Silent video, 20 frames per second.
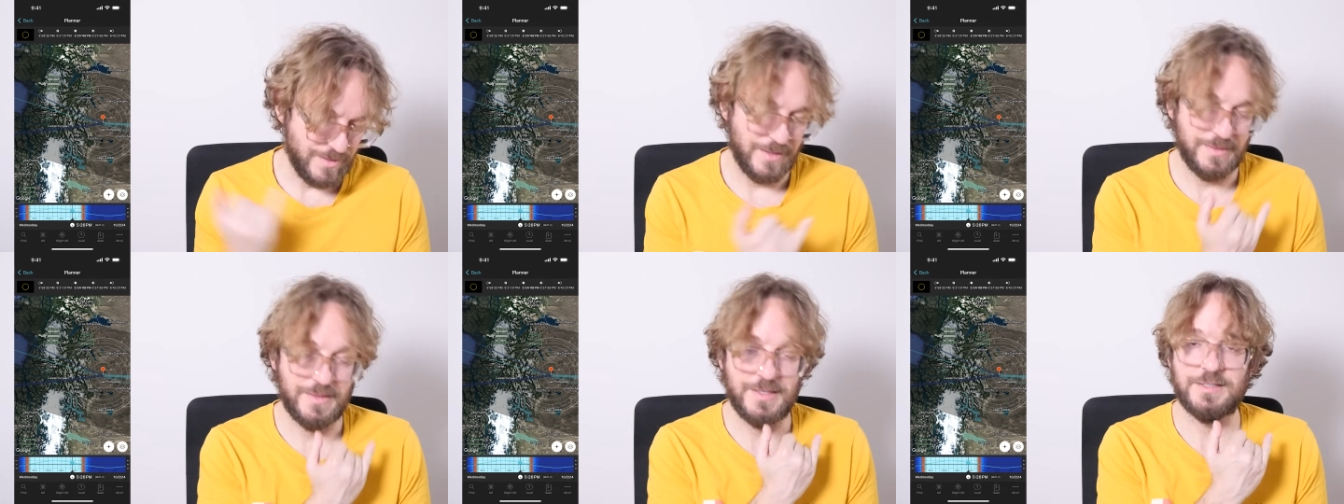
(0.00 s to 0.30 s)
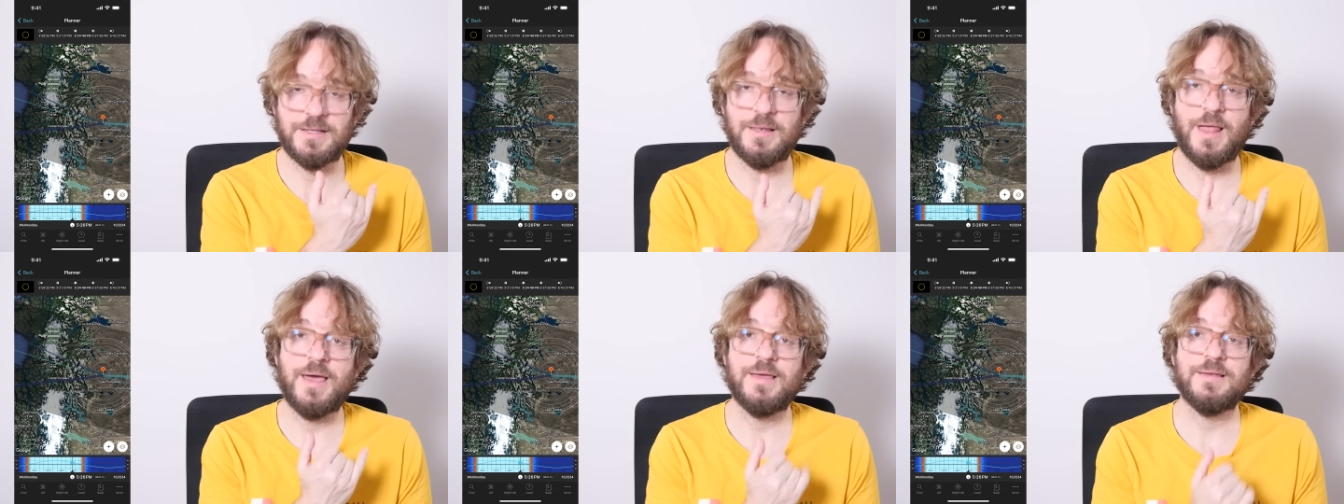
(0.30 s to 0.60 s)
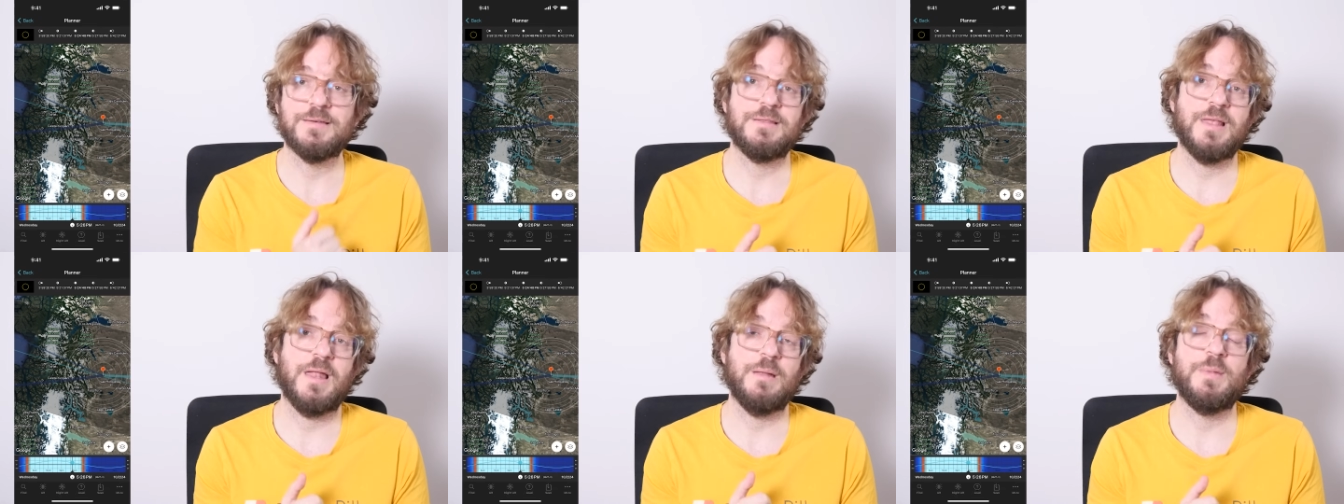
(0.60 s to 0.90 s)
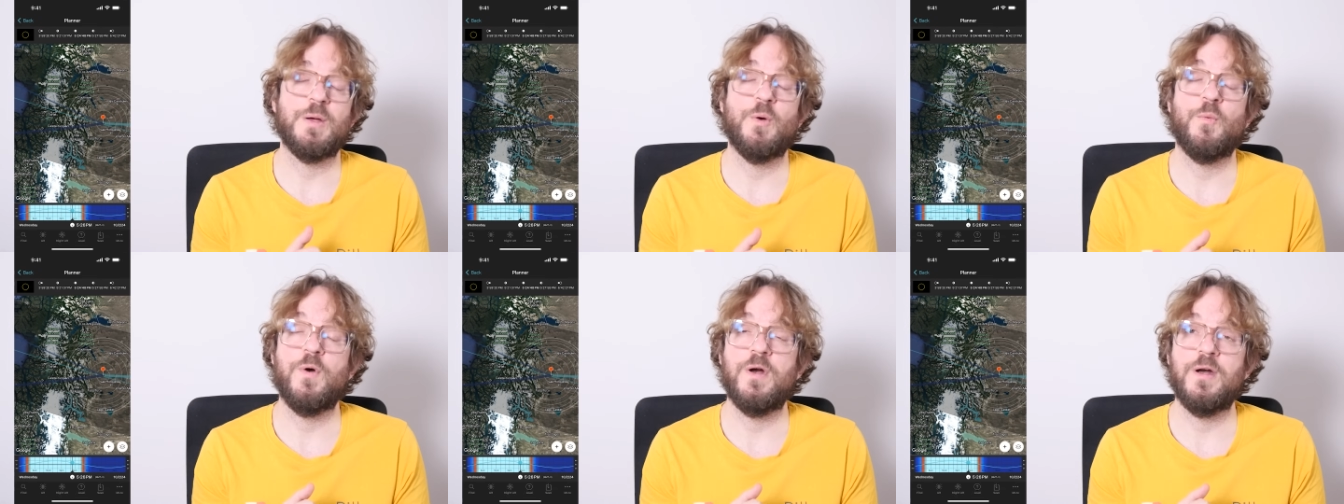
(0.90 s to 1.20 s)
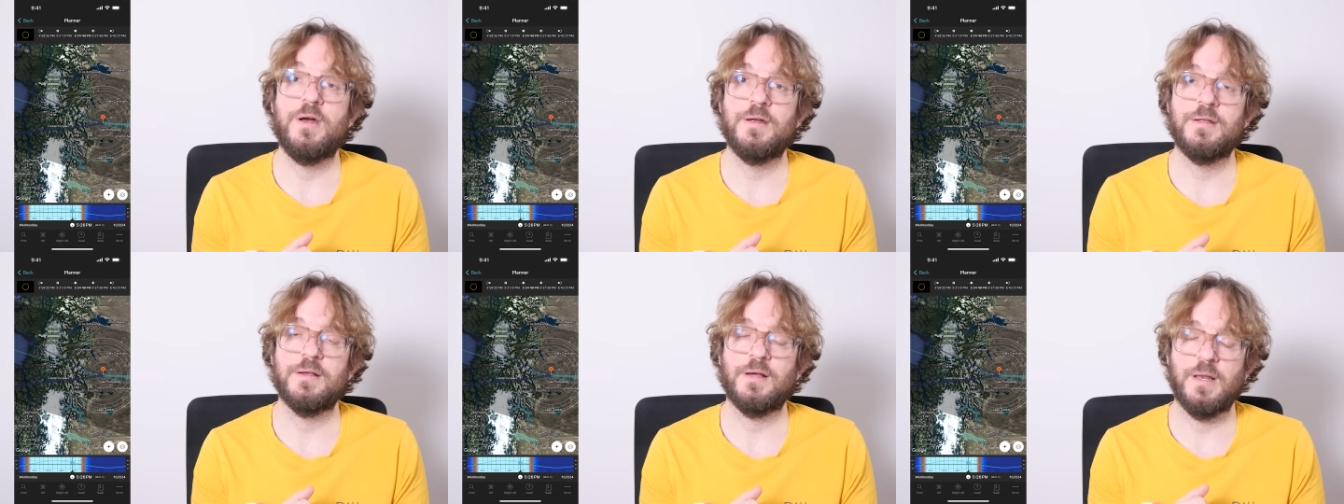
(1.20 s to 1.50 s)
and this line is telling me
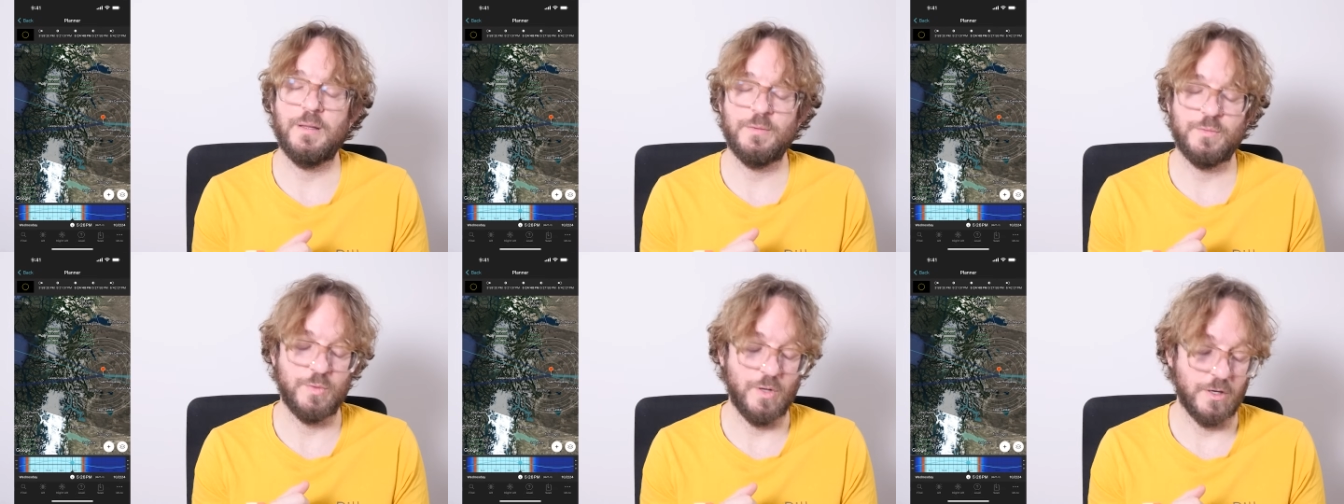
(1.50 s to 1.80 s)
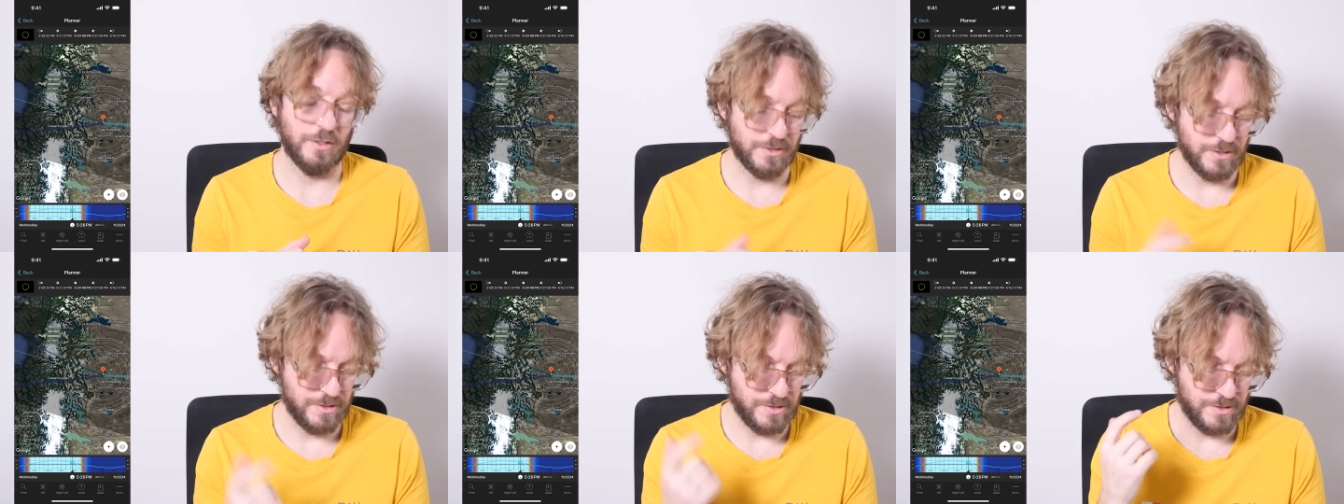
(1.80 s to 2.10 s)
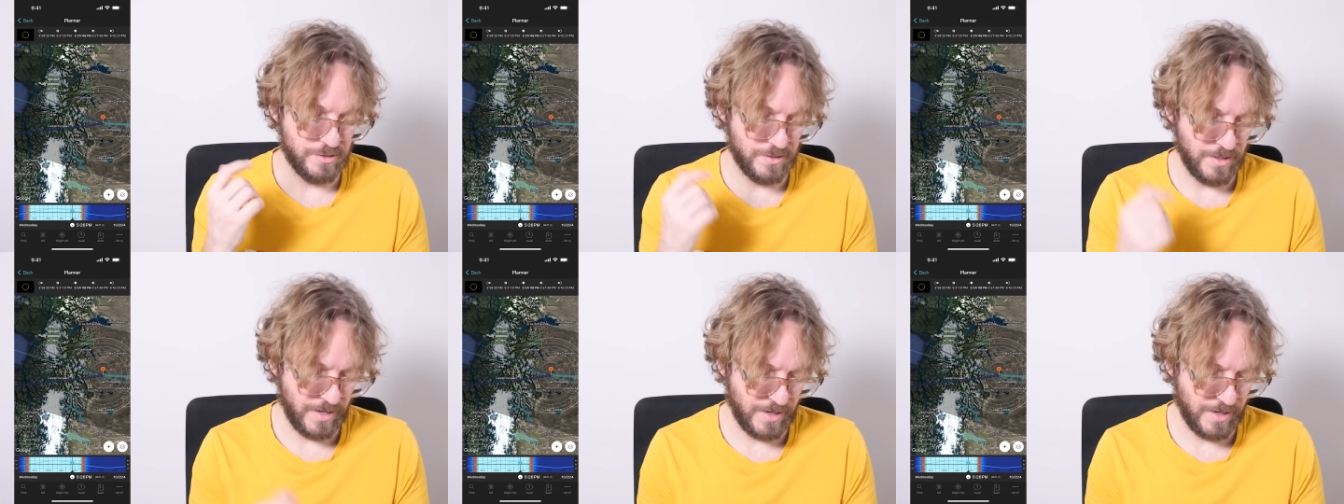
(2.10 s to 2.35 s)
where the eclipse will occur.